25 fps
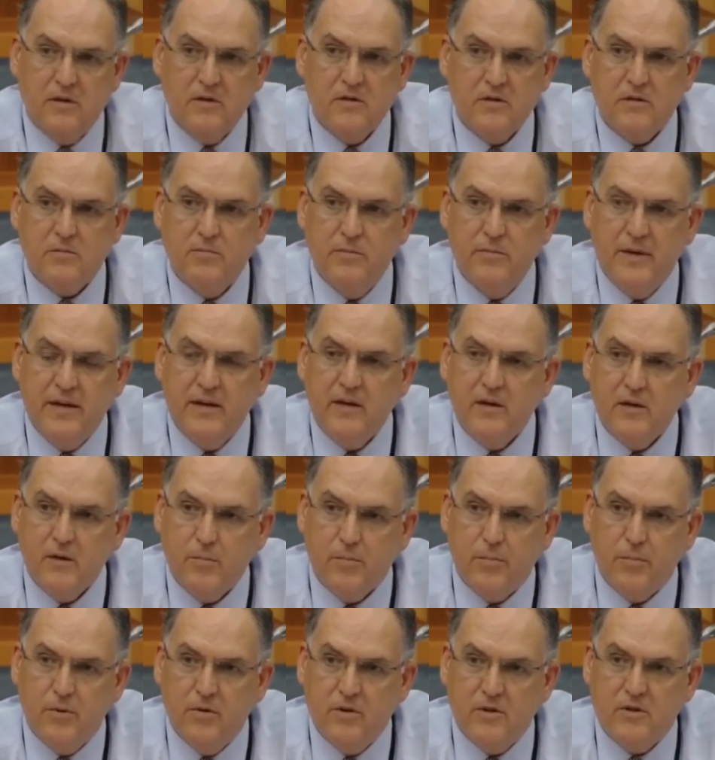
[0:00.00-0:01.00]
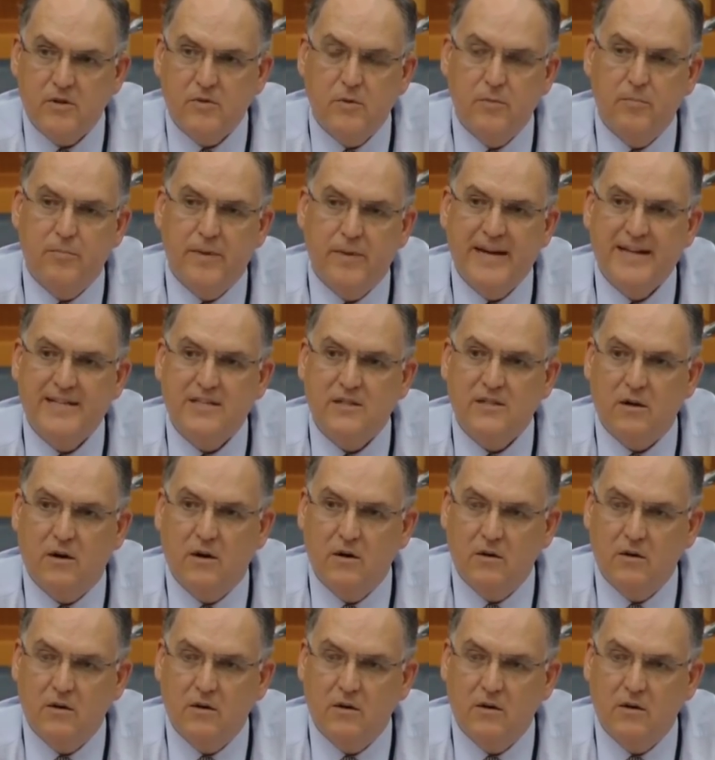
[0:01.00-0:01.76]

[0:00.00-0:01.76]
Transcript: But those media reports were based